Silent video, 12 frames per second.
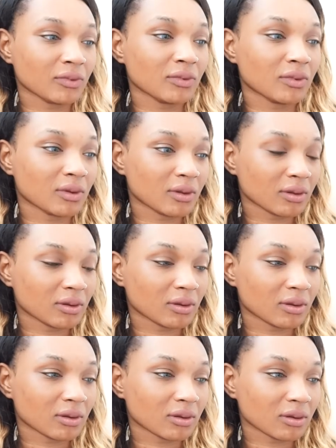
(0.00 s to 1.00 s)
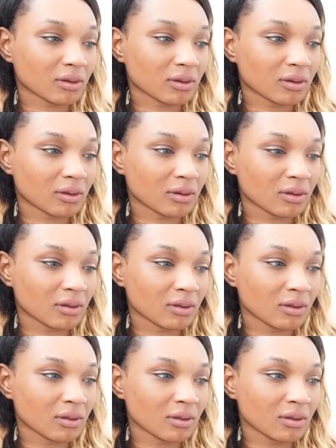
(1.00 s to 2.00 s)

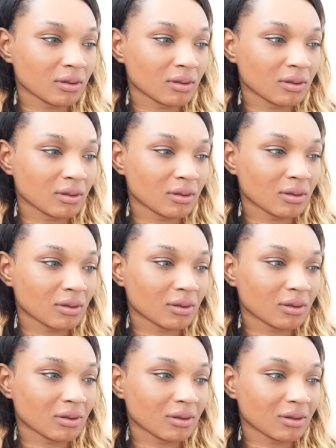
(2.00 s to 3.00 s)
(silent)